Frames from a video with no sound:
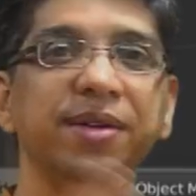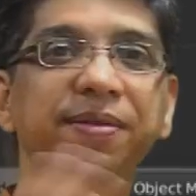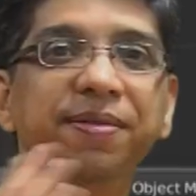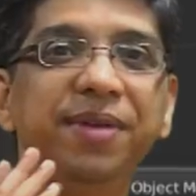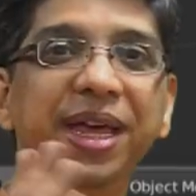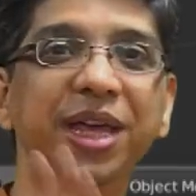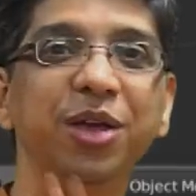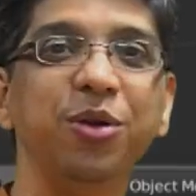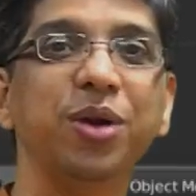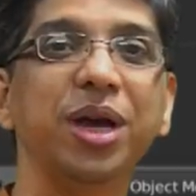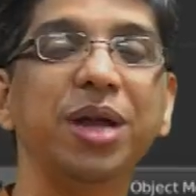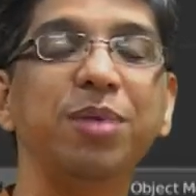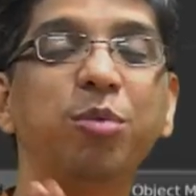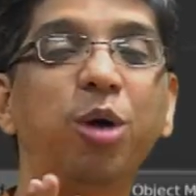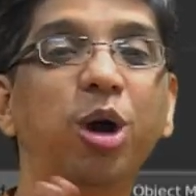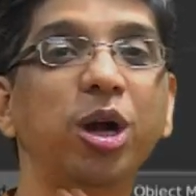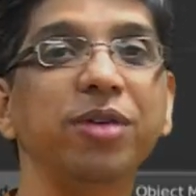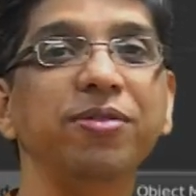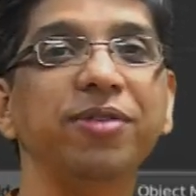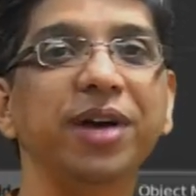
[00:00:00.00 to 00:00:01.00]
The way you
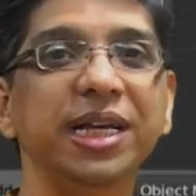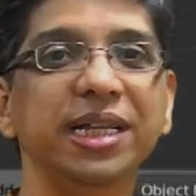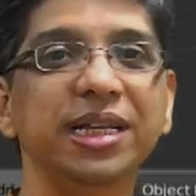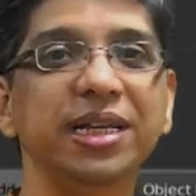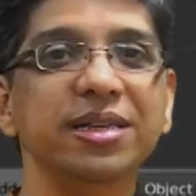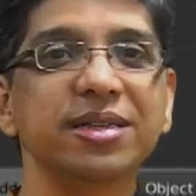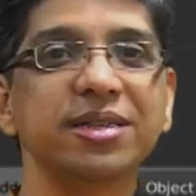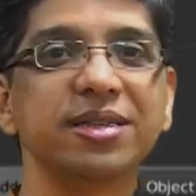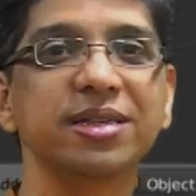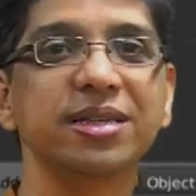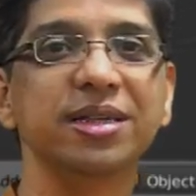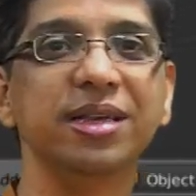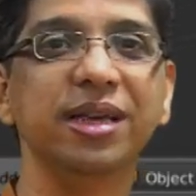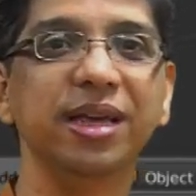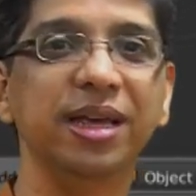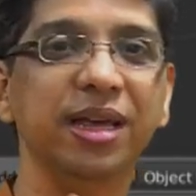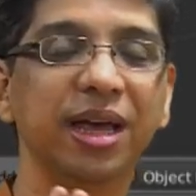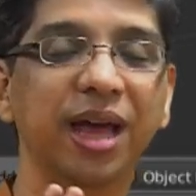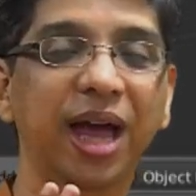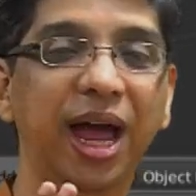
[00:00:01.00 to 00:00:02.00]
can modify this,
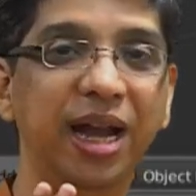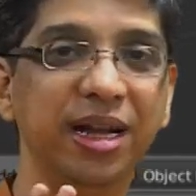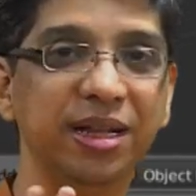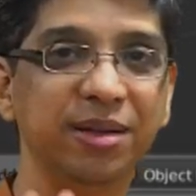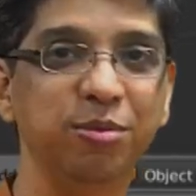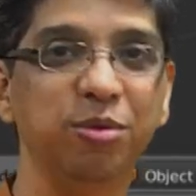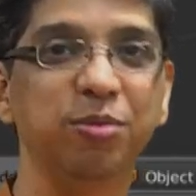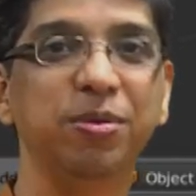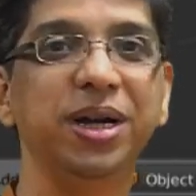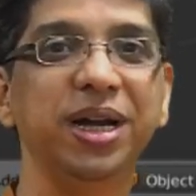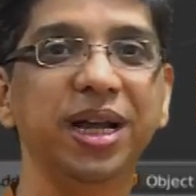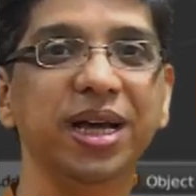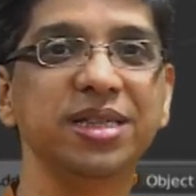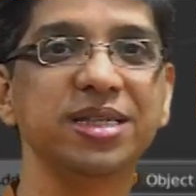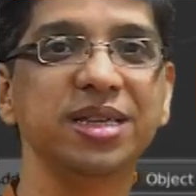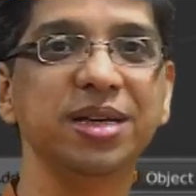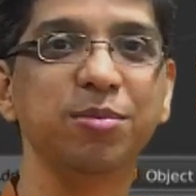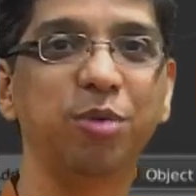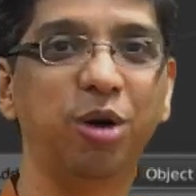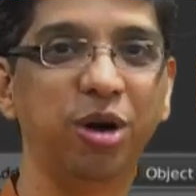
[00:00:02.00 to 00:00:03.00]
and the moment
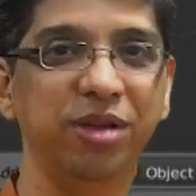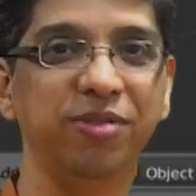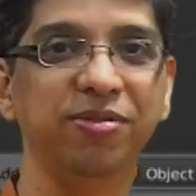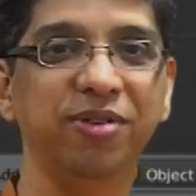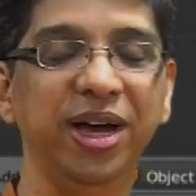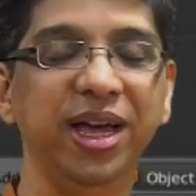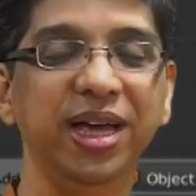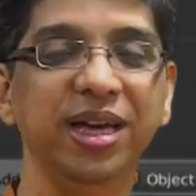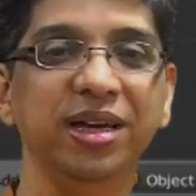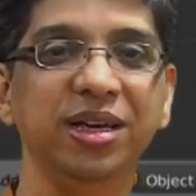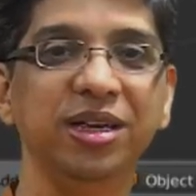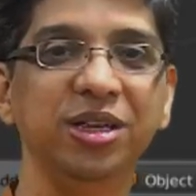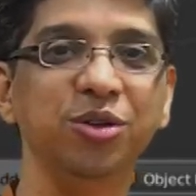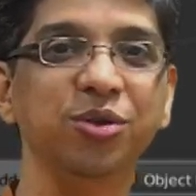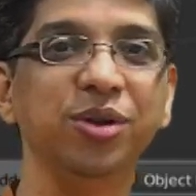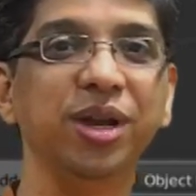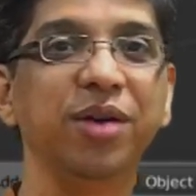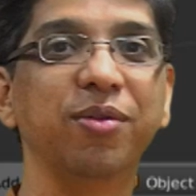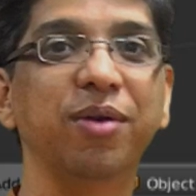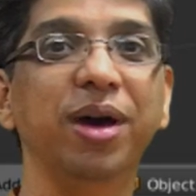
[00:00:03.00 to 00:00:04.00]
I say modify,
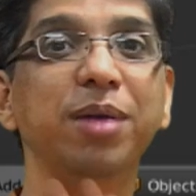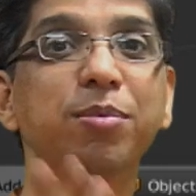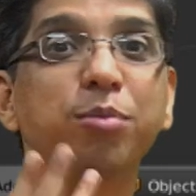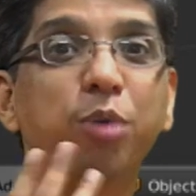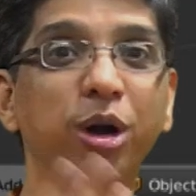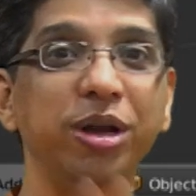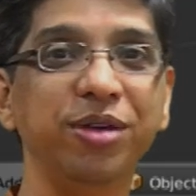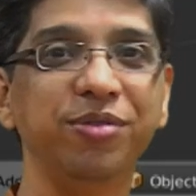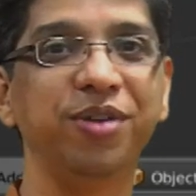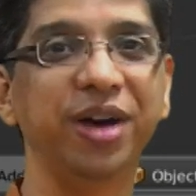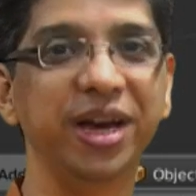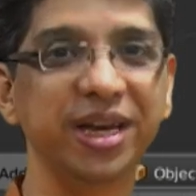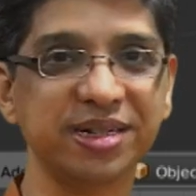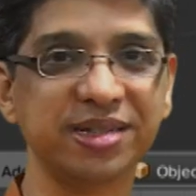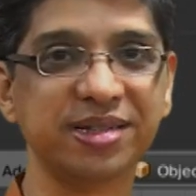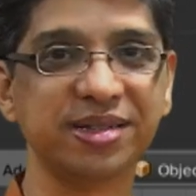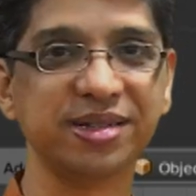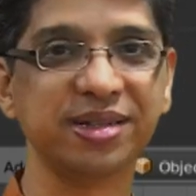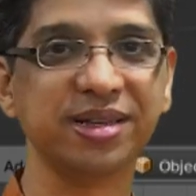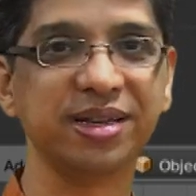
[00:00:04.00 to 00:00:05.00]
you require
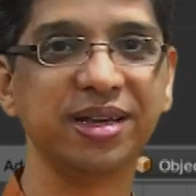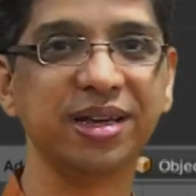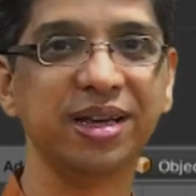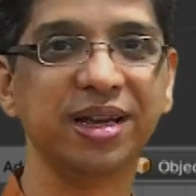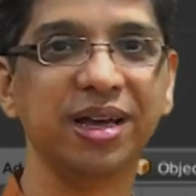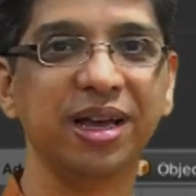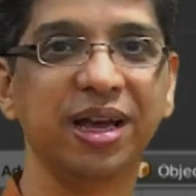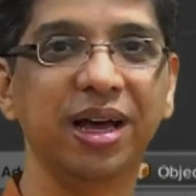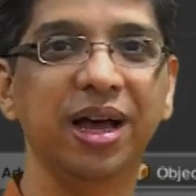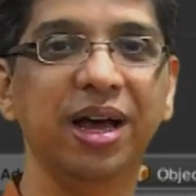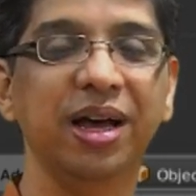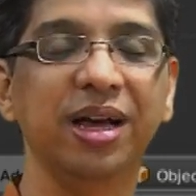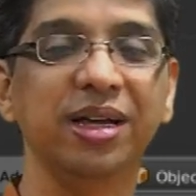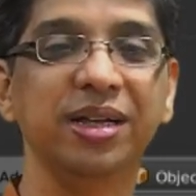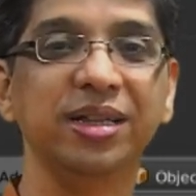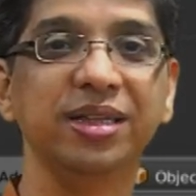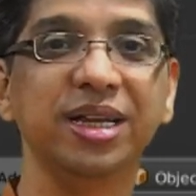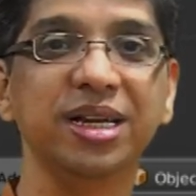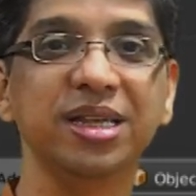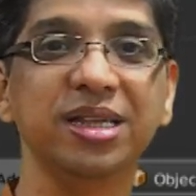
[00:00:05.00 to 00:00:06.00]
modifiers.
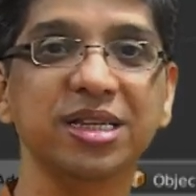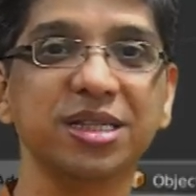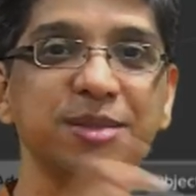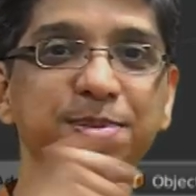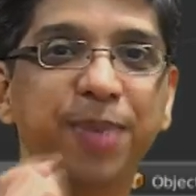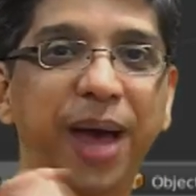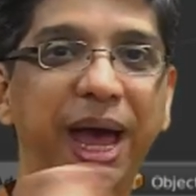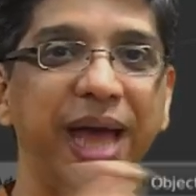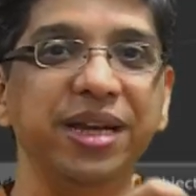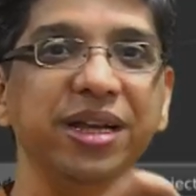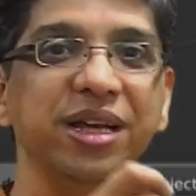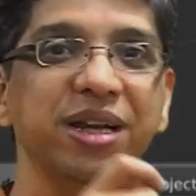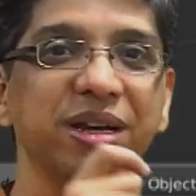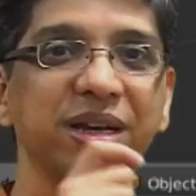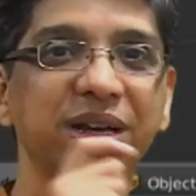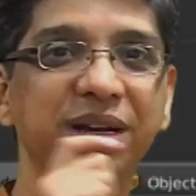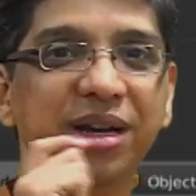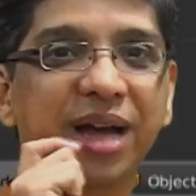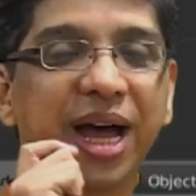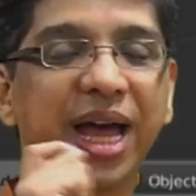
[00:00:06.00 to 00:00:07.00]
There is a
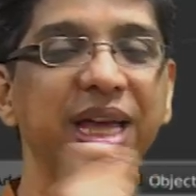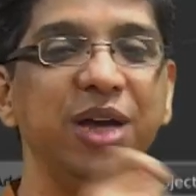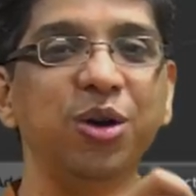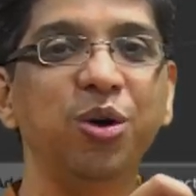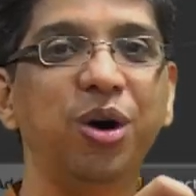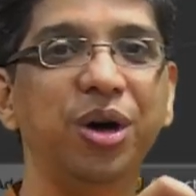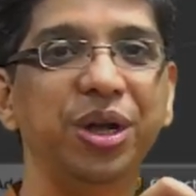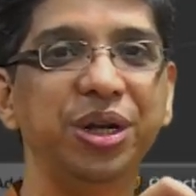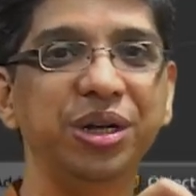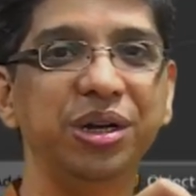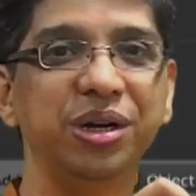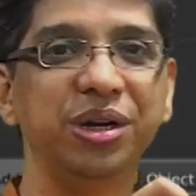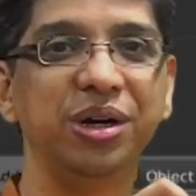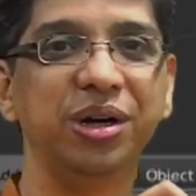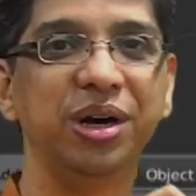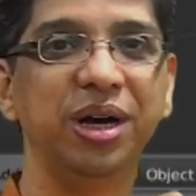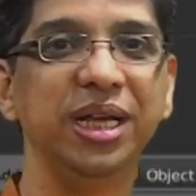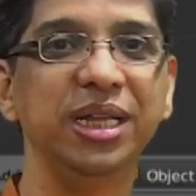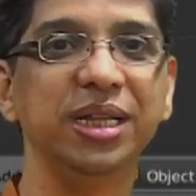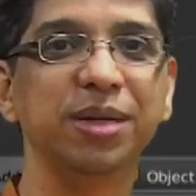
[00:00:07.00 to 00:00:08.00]
spanner icon
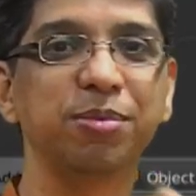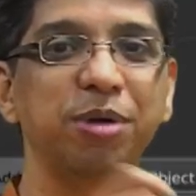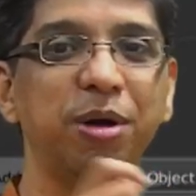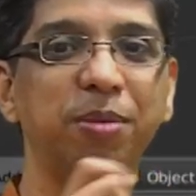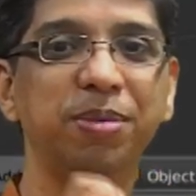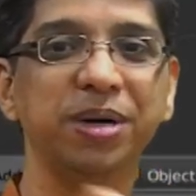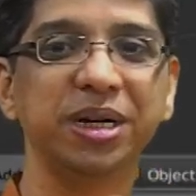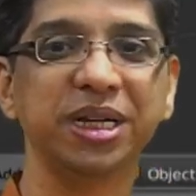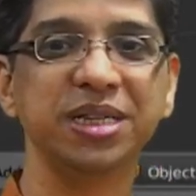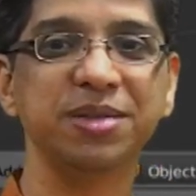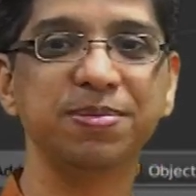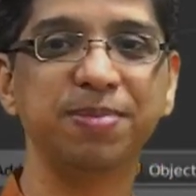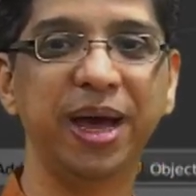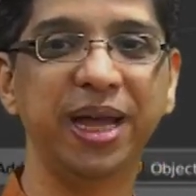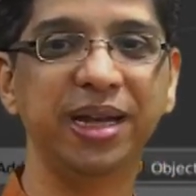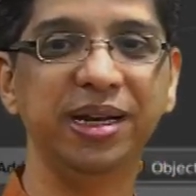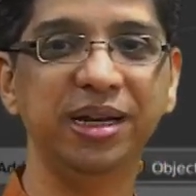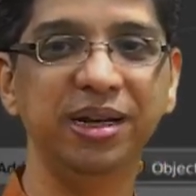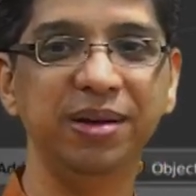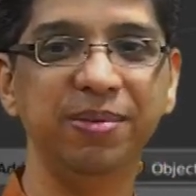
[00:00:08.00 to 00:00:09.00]
in the properties
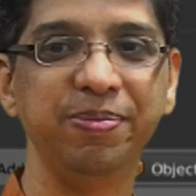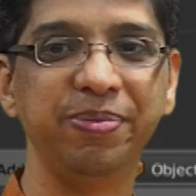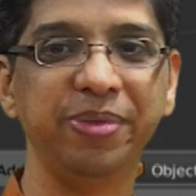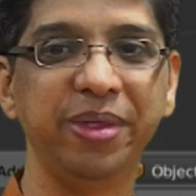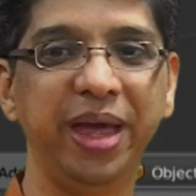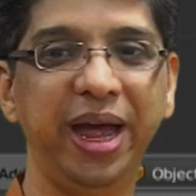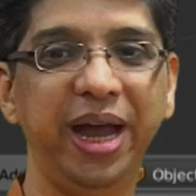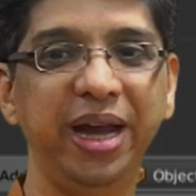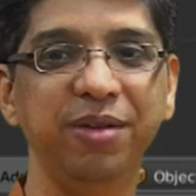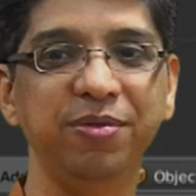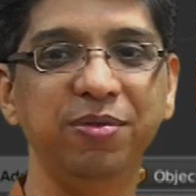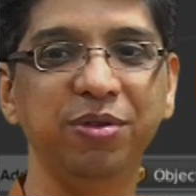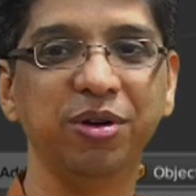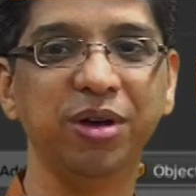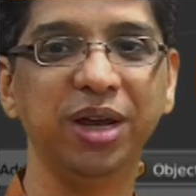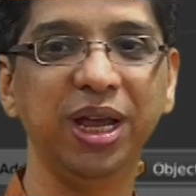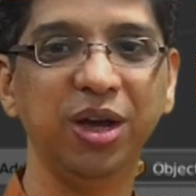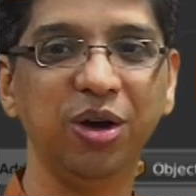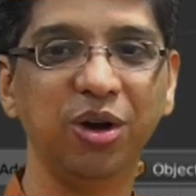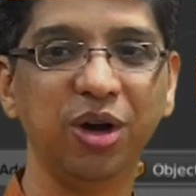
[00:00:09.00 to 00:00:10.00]
panel, and if
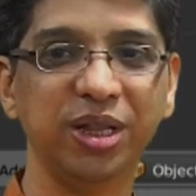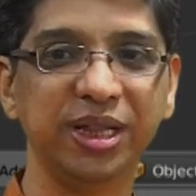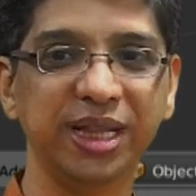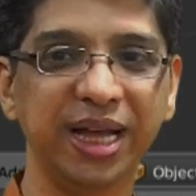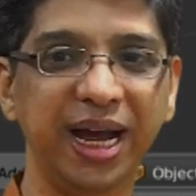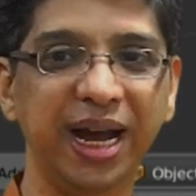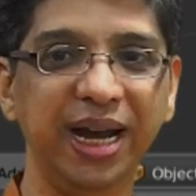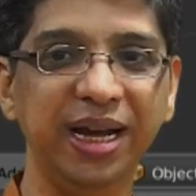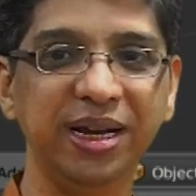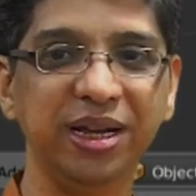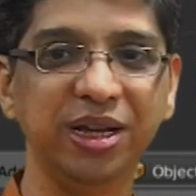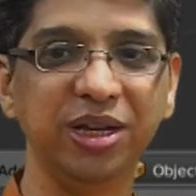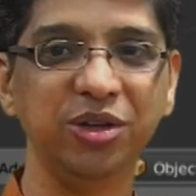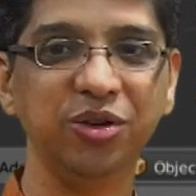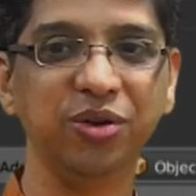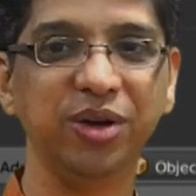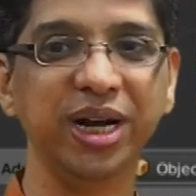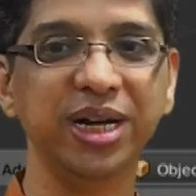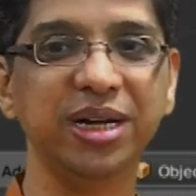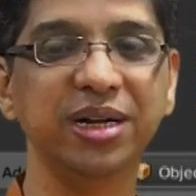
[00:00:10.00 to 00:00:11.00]
you click on that
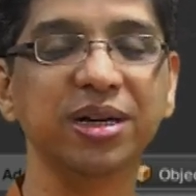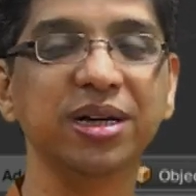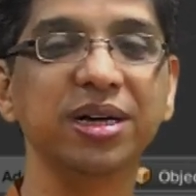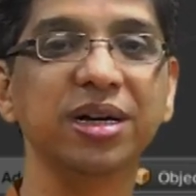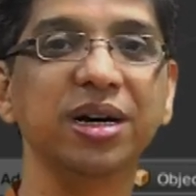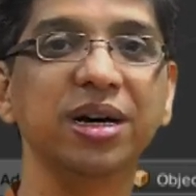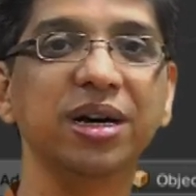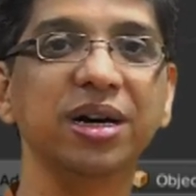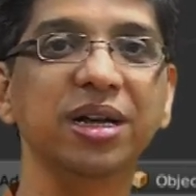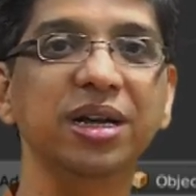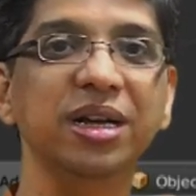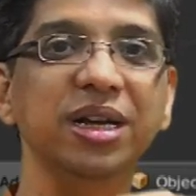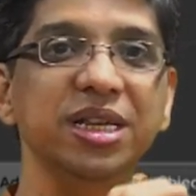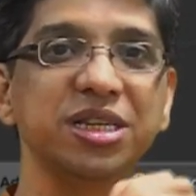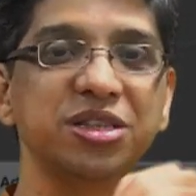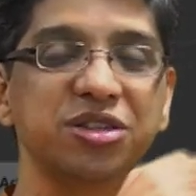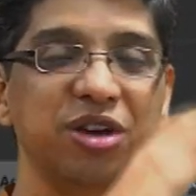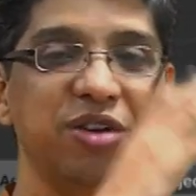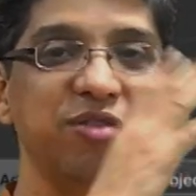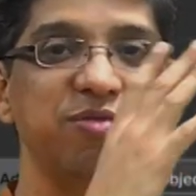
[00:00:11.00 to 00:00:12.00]
you get
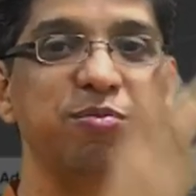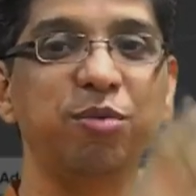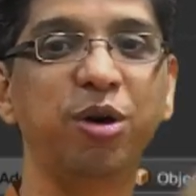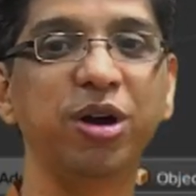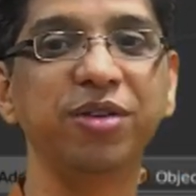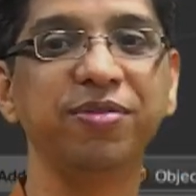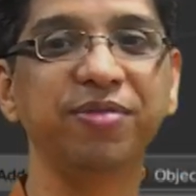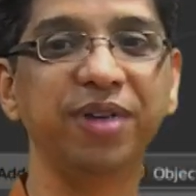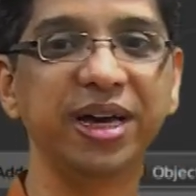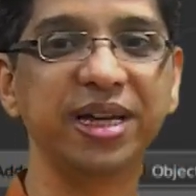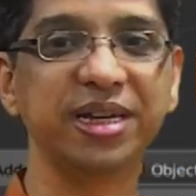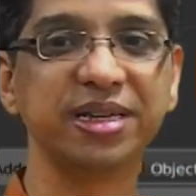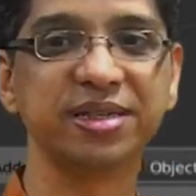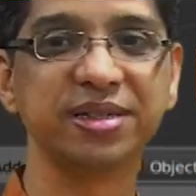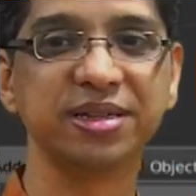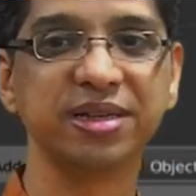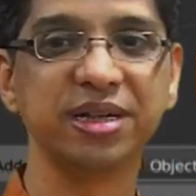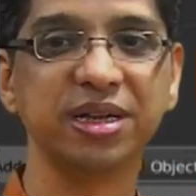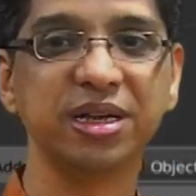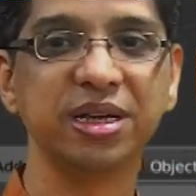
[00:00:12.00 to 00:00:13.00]
list of
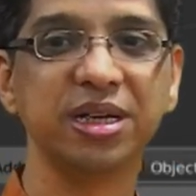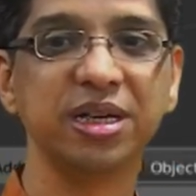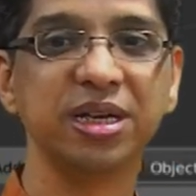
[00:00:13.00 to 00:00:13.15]
modifiers.